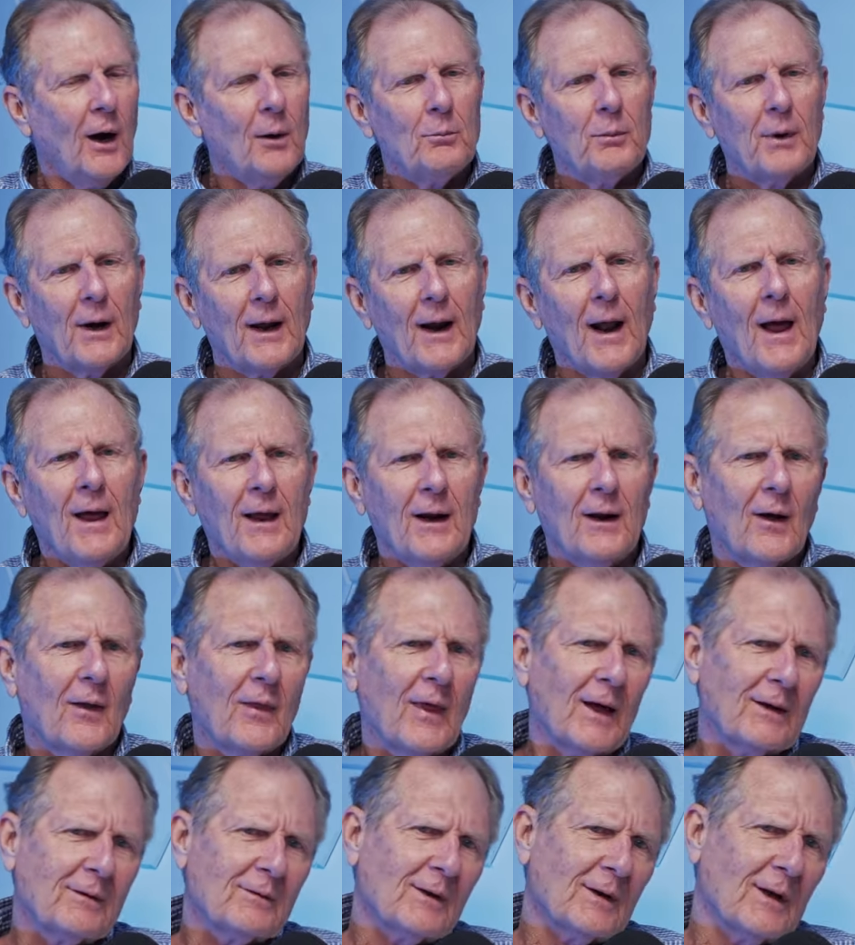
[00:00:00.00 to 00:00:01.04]
But you
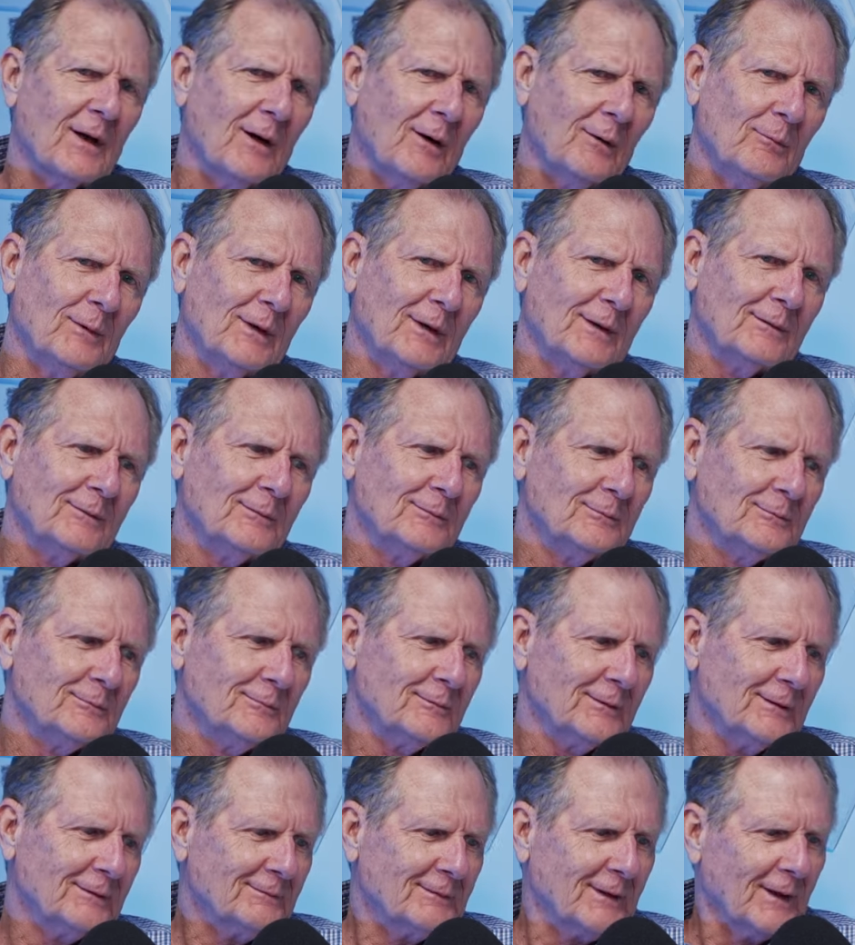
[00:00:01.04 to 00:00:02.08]
know, I'm going
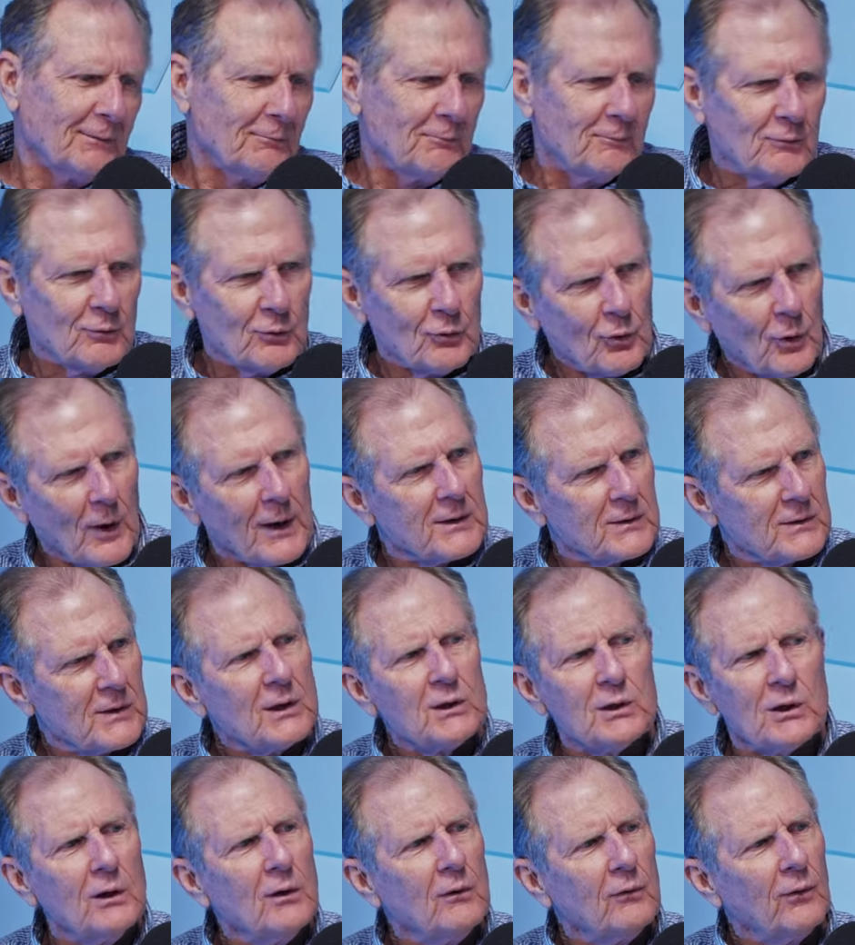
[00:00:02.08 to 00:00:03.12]
to
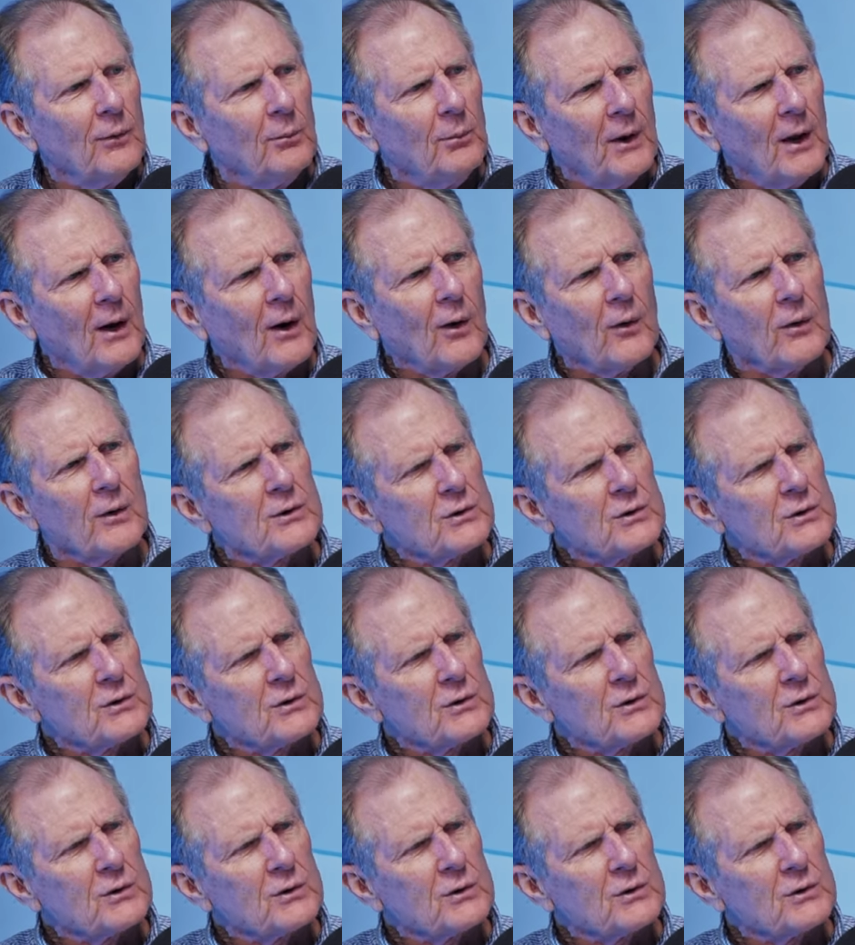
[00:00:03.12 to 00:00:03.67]
transition from there.